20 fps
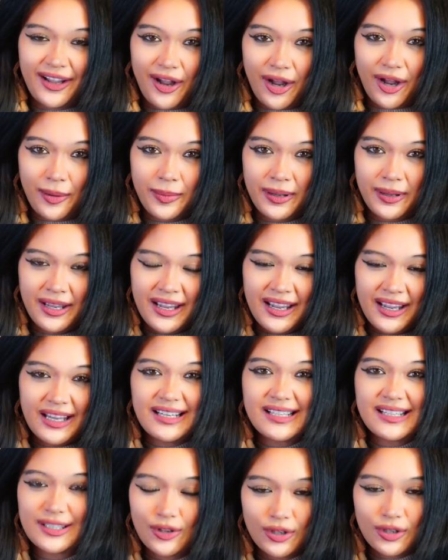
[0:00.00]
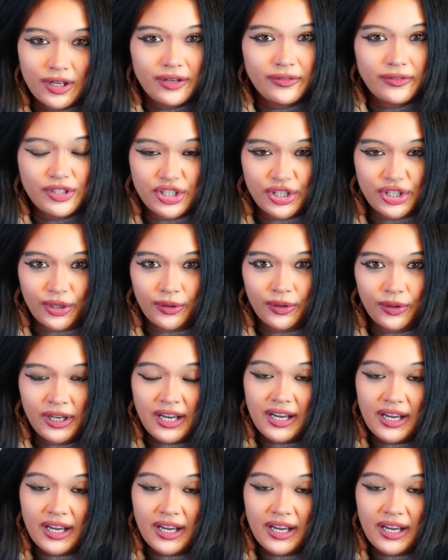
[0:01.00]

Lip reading: up. It is long overdue, and